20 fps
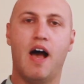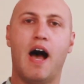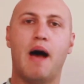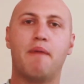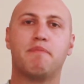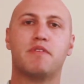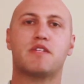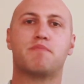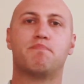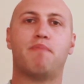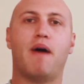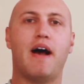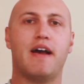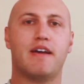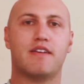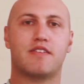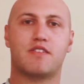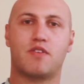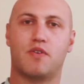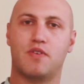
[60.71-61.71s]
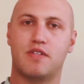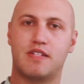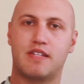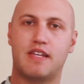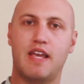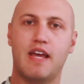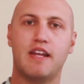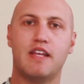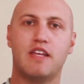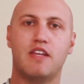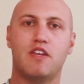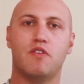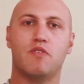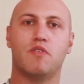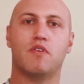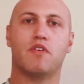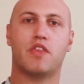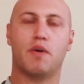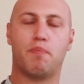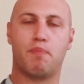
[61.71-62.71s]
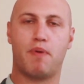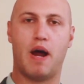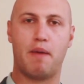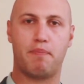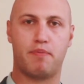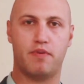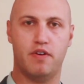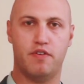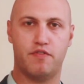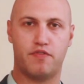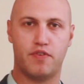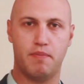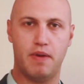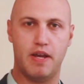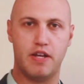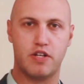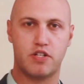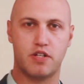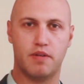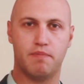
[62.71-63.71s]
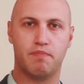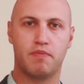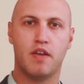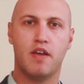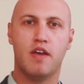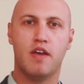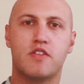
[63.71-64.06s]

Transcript: I'm just biased towards getting you the proper information.